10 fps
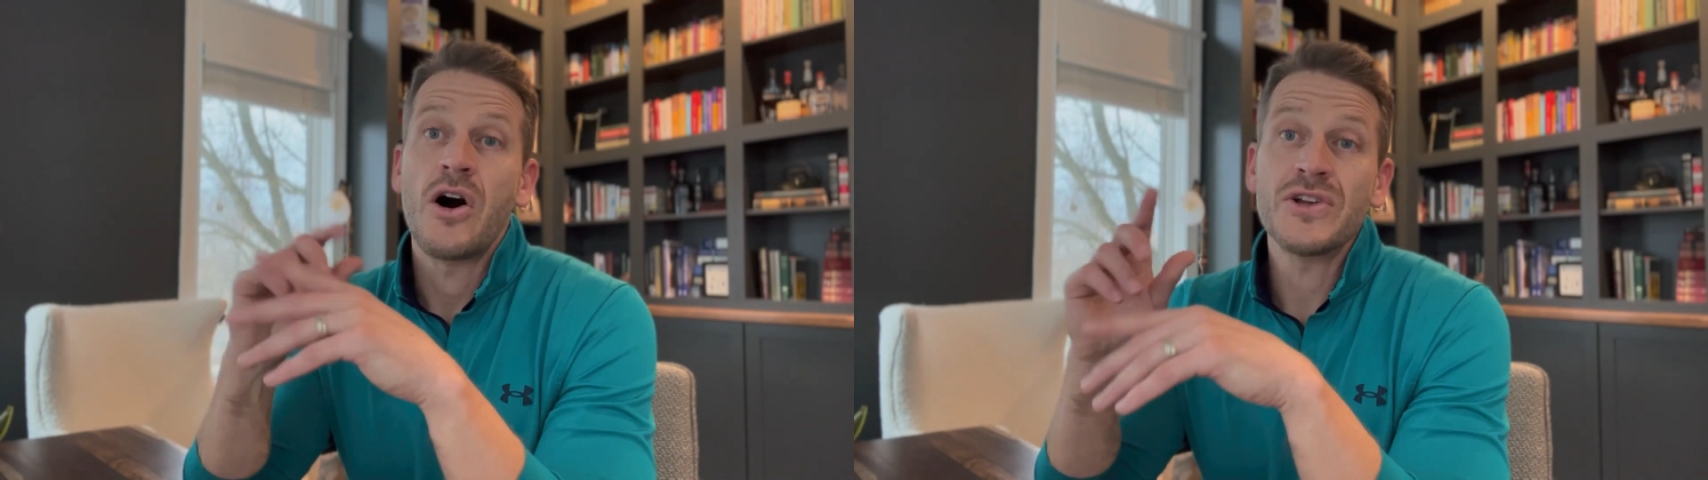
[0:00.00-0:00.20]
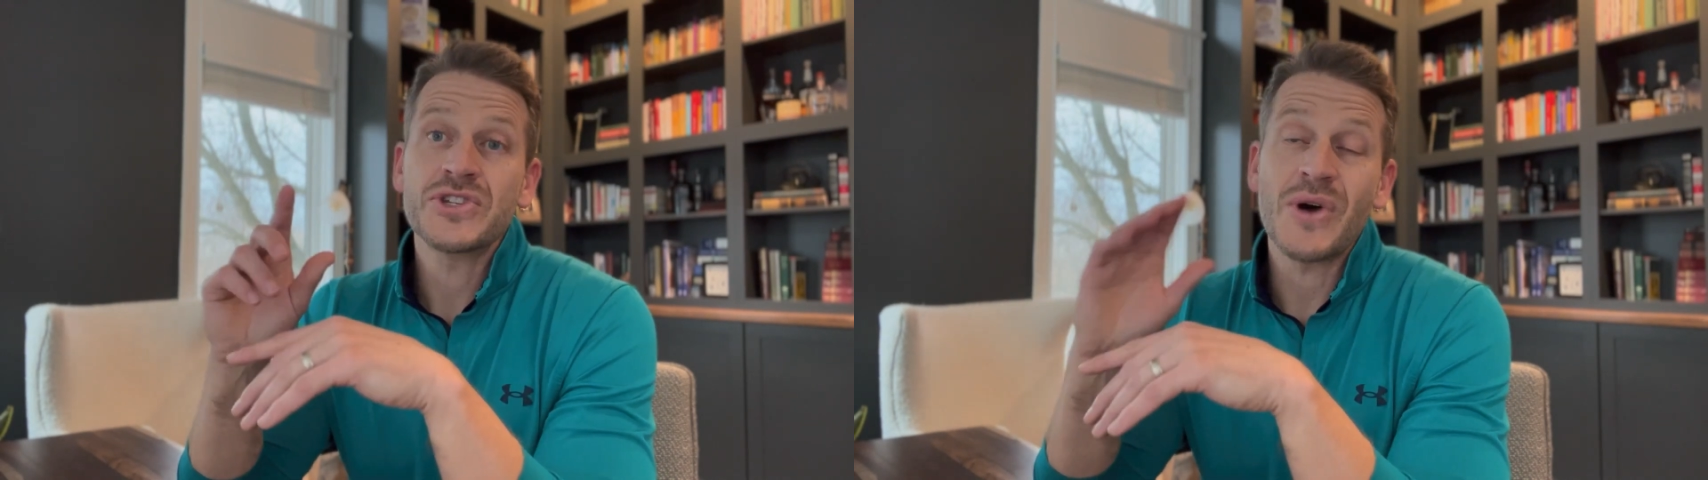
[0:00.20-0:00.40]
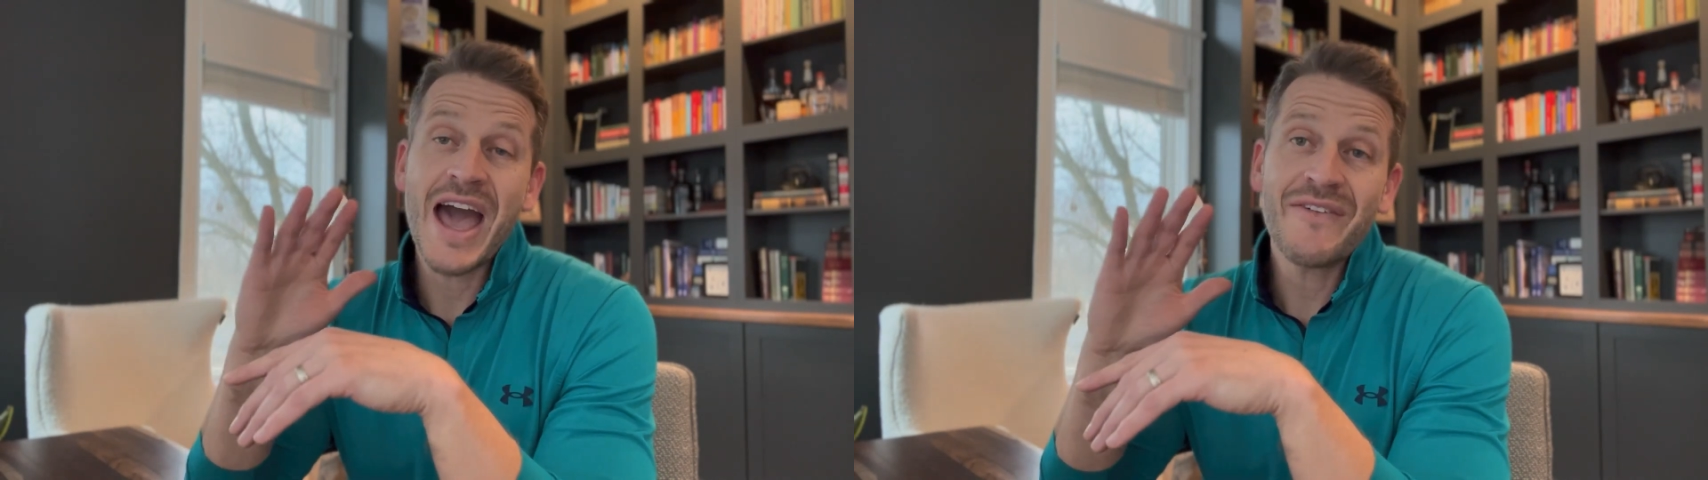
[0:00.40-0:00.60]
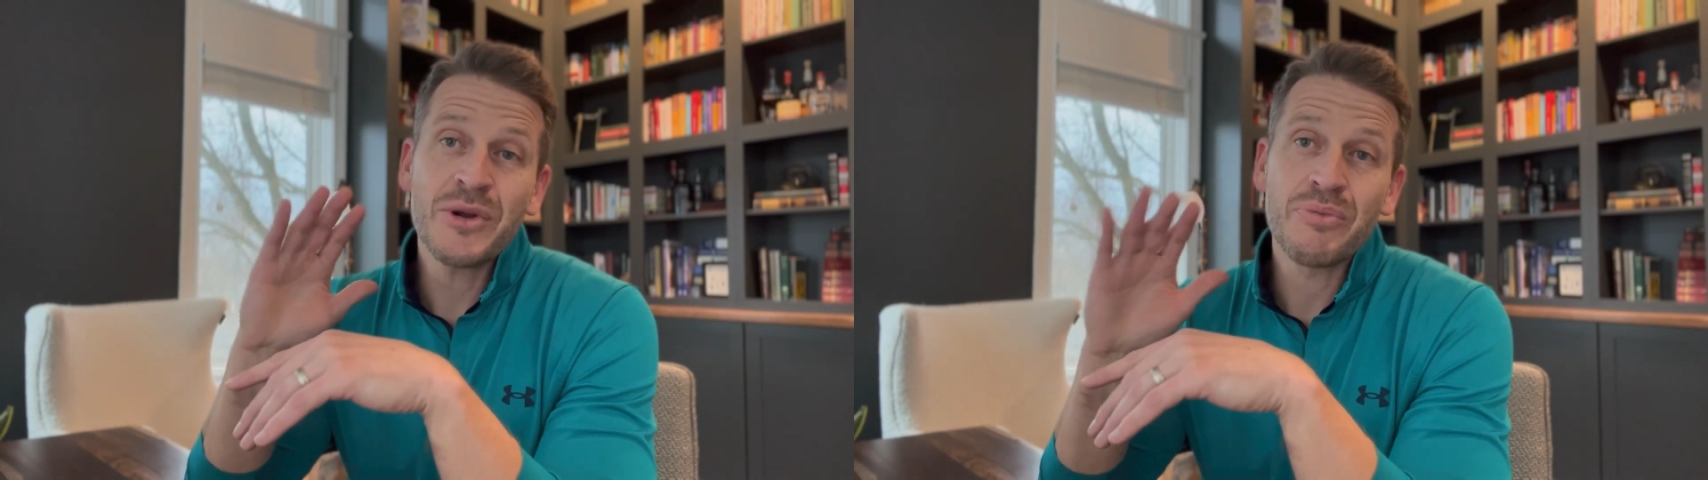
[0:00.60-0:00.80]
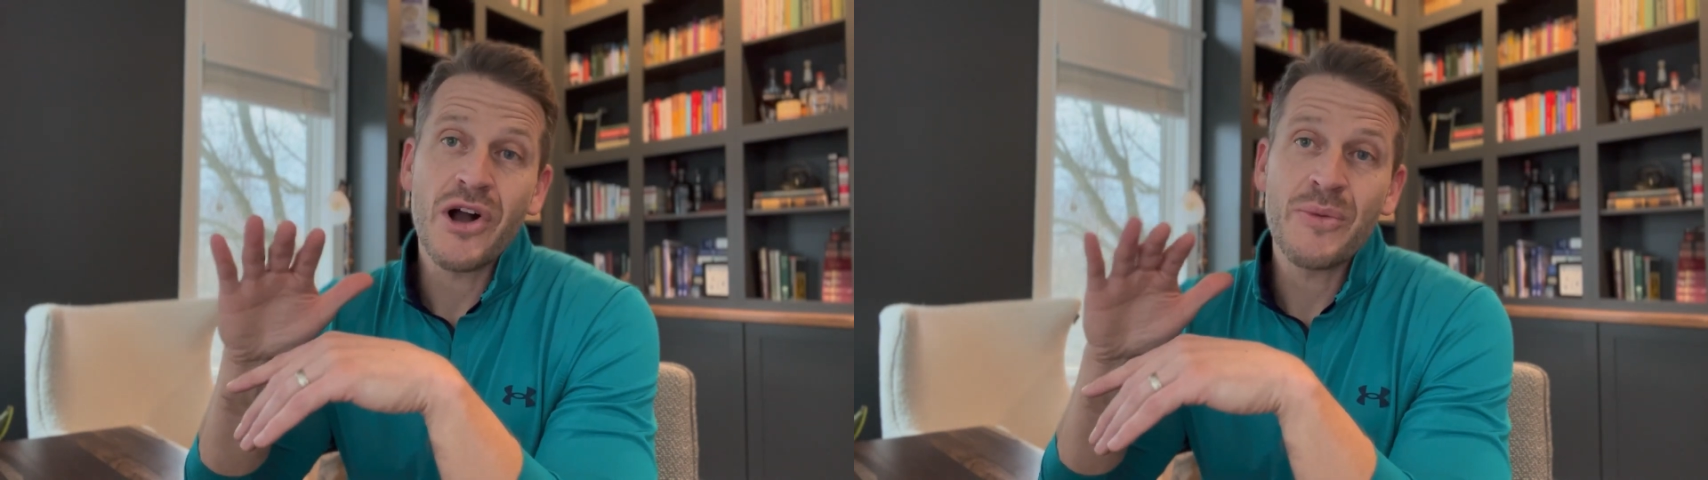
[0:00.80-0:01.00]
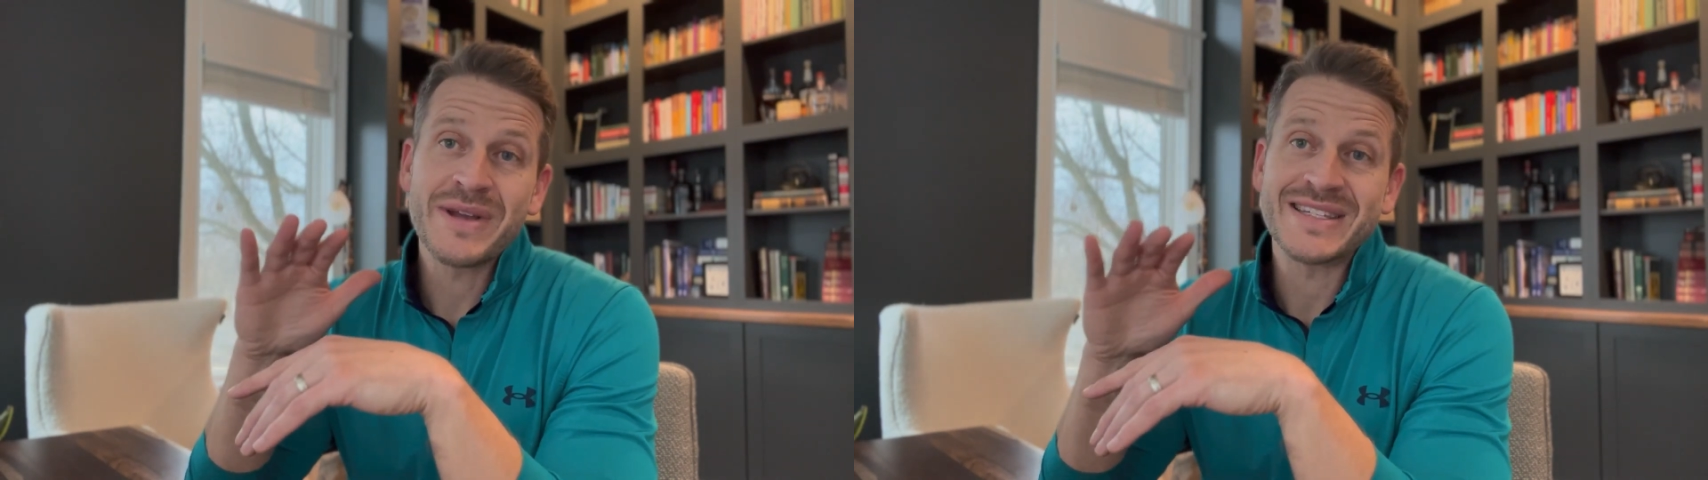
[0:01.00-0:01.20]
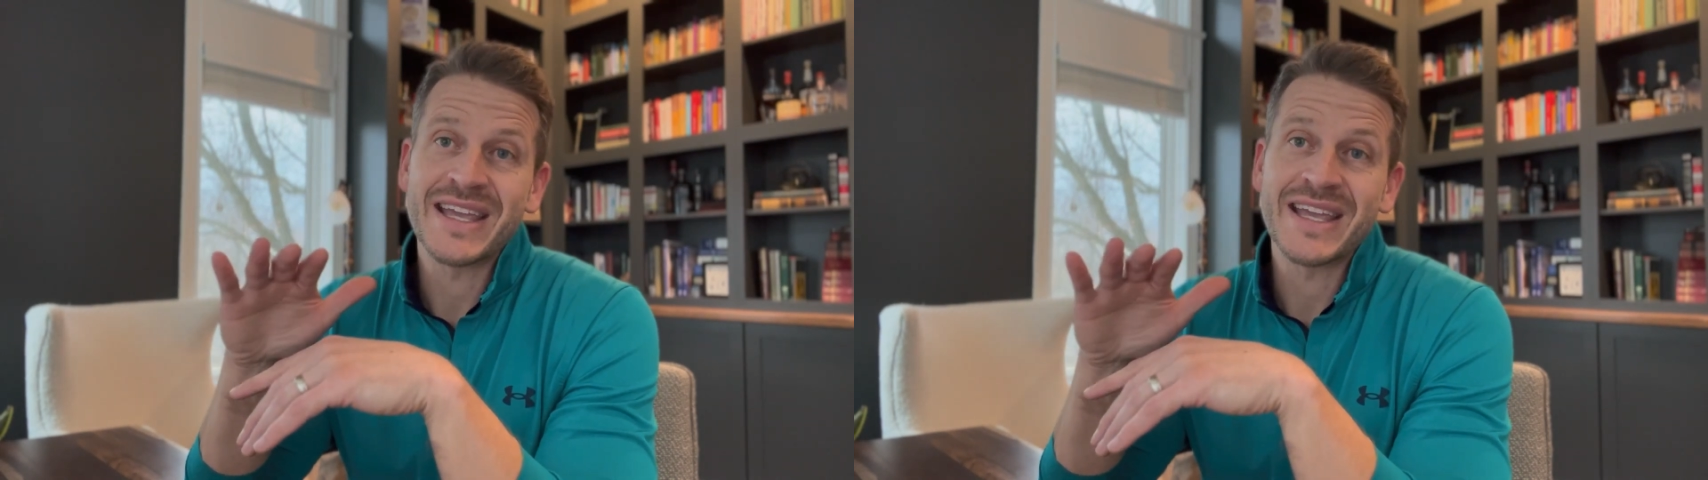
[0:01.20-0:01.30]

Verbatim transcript: Also, having a problem at